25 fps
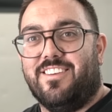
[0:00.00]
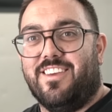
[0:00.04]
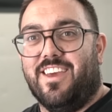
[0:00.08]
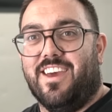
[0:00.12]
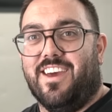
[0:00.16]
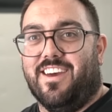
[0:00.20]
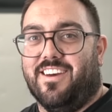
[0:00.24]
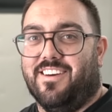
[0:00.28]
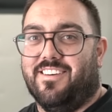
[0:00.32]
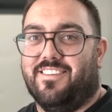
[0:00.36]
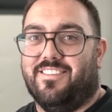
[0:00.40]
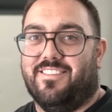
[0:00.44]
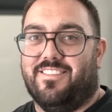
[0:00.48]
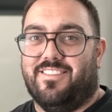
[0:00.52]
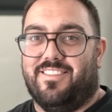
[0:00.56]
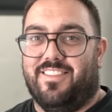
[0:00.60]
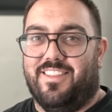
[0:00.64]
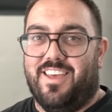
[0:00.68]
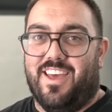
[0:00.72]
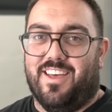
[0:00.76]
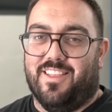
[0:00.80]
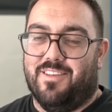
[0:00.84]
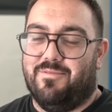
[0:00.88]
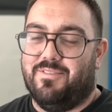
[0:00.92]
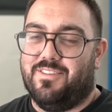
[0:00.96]
Yeah,
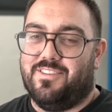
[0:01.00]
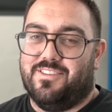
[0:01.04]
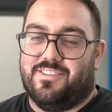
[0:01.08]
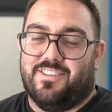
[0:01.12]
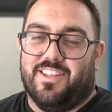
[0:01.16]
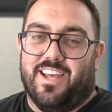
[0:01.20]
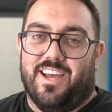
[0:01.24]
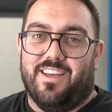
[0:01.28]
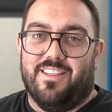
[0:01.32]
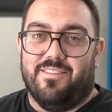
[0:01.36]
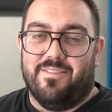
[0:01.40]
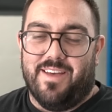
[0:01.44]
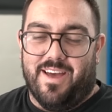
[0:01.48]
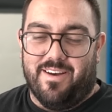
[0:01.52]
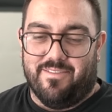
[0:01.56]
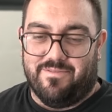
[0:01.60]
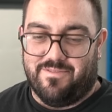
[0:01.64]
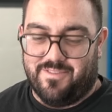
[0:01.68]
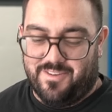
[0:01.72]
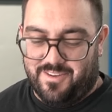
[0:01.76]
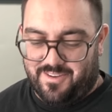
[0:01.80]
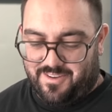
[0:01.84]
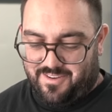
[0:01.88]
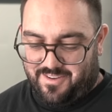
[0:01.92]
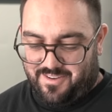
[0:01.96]
let me just lay it out
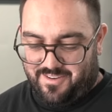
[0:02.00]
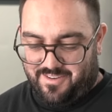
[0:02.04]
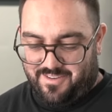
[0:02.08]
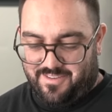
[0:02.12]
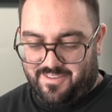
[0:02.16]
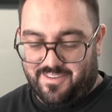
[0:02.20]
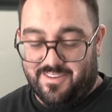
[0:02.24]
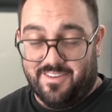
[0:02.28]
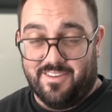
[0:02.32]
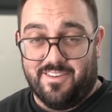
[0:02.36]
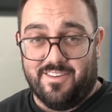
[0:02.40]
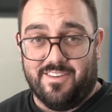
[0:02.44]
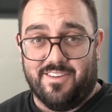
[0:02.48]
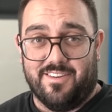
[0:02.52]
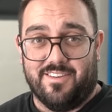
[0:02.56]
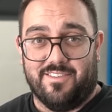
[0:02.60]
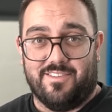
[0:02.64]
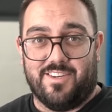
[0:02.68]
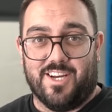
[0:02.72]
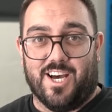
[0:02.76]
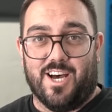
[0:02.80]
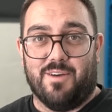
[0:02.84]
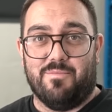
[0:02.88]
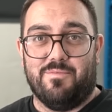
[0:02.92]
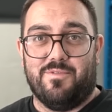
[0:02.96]
for you.
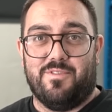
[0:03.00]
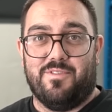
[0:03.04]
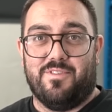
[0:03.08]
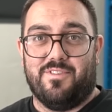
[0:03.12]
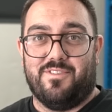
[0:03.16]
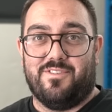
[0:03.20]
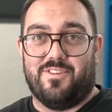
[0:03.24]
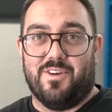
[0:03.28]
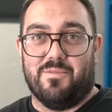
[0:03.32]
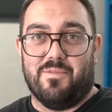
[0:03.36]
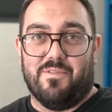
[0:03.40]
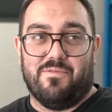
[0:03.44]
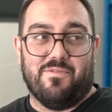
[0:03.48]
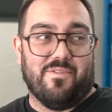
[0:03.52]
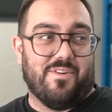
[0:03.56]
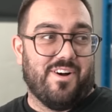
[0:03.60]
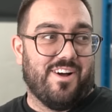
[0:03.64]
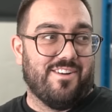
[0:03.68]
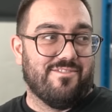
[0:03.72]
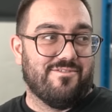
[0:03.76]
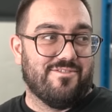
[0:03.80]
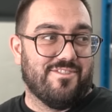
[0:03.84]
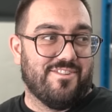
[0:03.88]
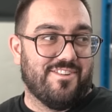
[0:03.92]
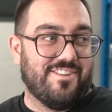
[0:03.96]
Tubbed Turbo
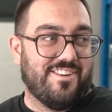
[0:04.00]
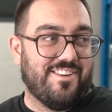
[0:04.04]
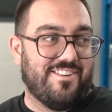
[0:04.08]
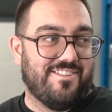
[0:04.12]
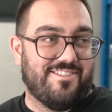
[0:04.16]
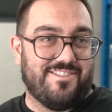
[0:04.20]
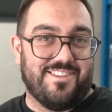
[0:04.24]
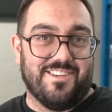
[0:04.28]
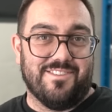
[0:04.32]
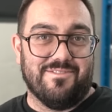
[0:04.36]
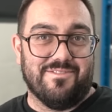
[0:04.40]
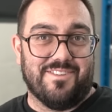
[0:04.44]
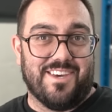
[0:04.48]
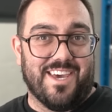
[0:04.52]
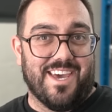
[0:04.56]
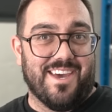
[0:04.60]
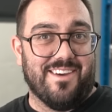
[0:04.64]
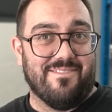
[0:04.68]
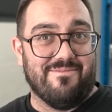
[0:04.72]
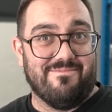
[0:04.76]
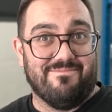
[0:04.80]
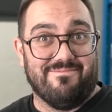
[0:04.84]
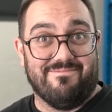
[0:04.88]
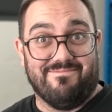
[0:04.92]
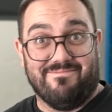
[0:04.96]
400 single
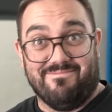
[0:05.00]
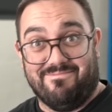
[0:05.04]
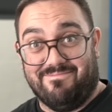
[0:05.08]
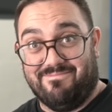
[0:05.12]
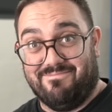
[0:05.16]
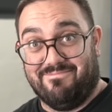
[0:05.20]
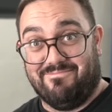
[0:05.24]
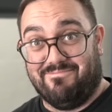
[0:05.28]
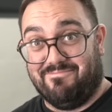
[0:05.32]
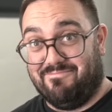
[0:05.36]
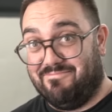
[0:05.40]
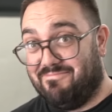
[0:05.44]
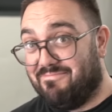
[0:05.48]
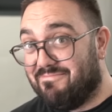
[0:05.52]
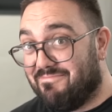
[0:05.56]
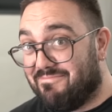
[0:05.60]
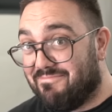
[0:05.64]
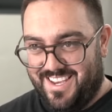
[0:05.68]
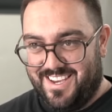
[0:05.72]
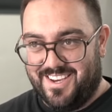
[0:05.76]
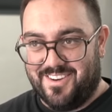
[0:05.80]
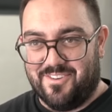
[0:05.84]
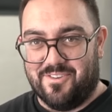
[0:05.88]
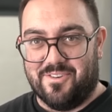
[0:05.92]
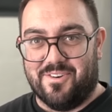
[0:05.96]
cam,
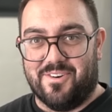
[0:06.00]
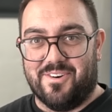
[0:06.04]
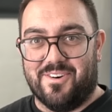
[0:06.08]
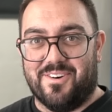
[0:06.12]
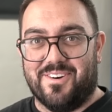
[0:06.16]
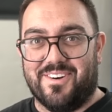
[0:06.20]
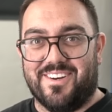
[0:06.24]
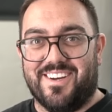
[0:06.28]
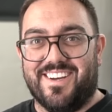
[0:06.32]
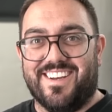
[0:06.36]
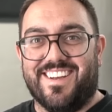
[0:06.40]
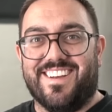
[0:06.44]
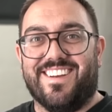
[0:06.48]
or